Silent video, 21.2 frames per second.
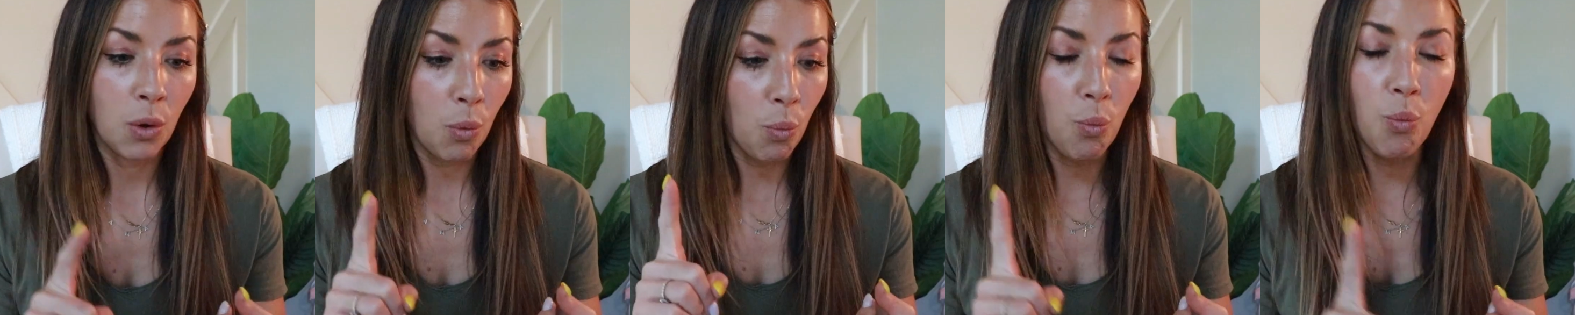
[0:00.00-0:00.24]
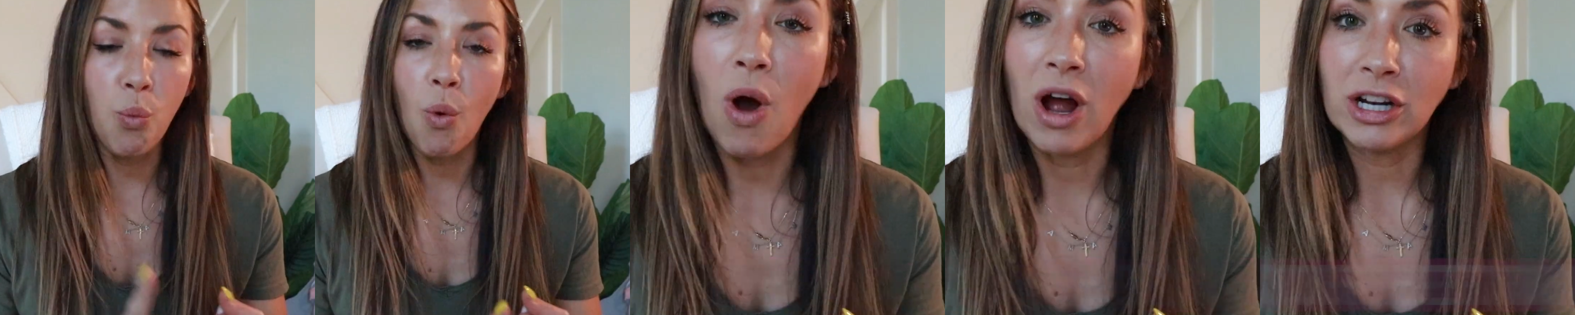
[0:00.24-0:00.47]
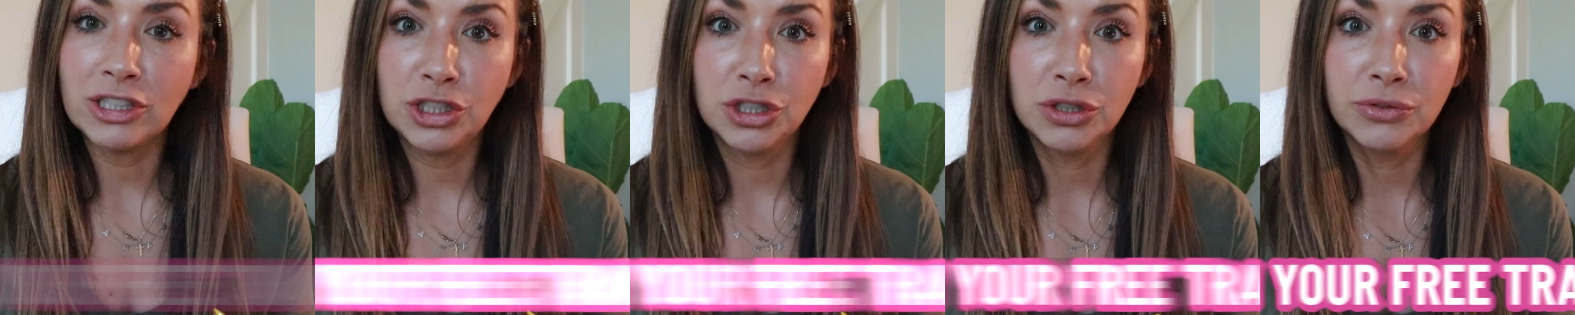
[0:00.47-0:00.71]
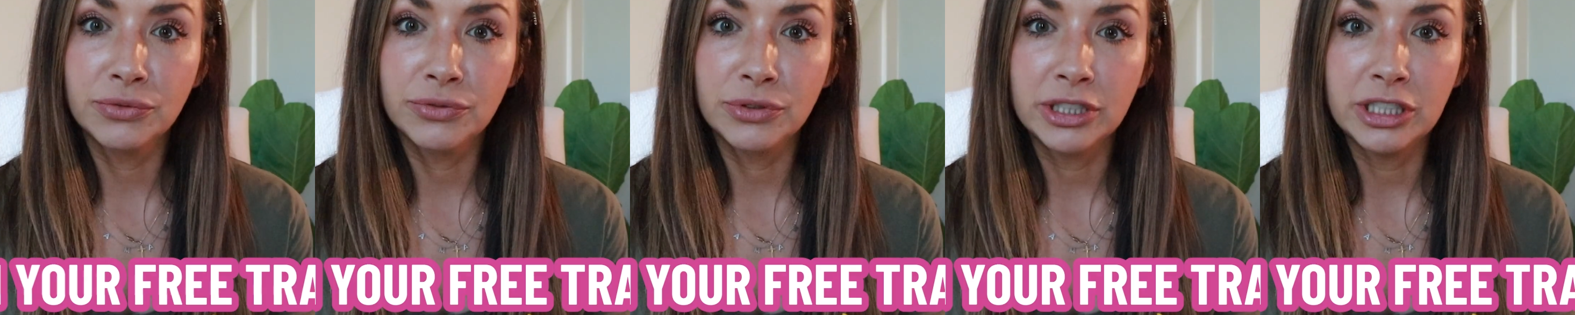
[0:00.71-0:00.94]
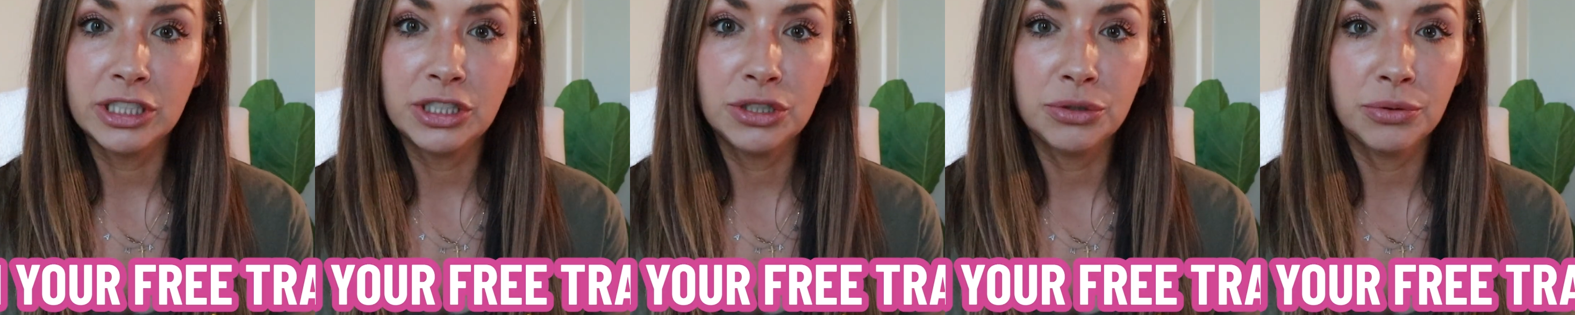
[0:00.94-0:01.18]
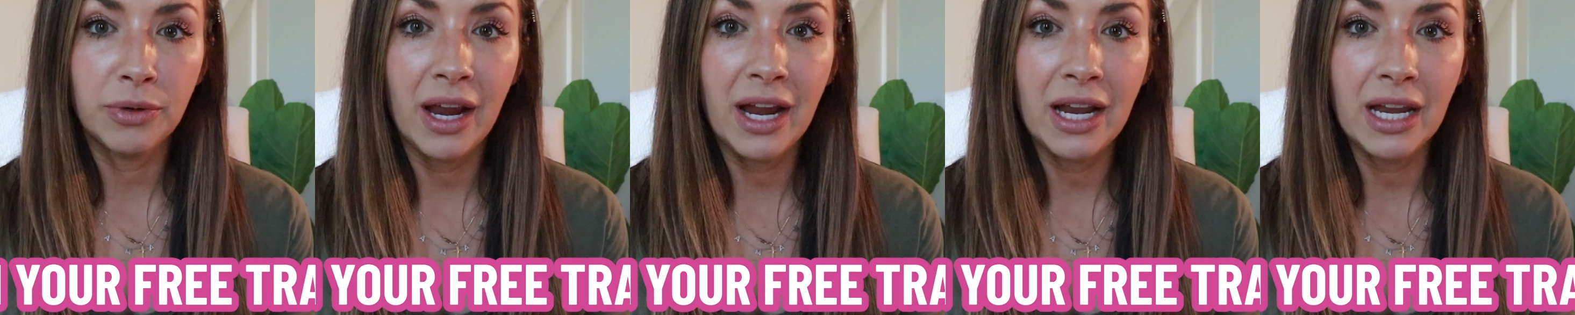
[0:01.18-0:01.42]
watch your free
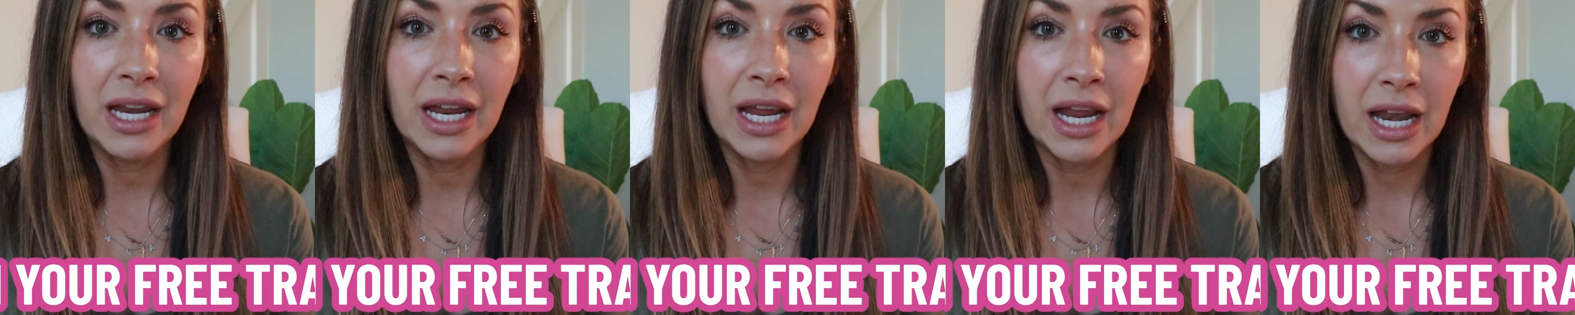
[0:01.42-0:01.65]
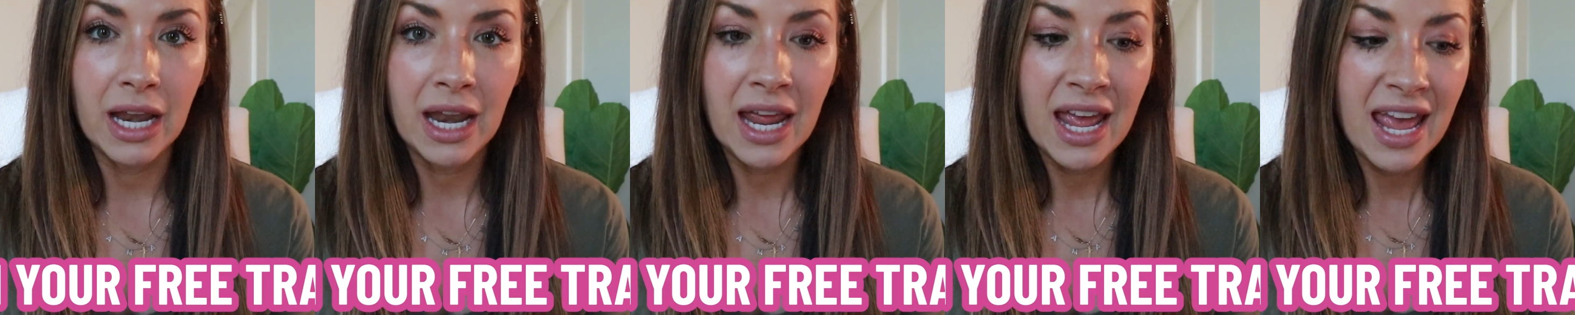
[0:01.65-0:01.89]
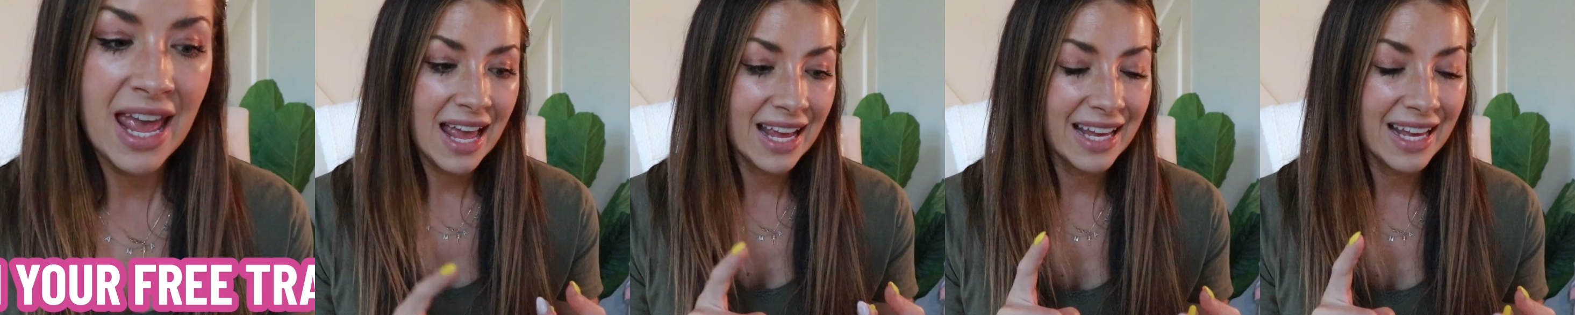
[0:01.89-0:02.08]
training,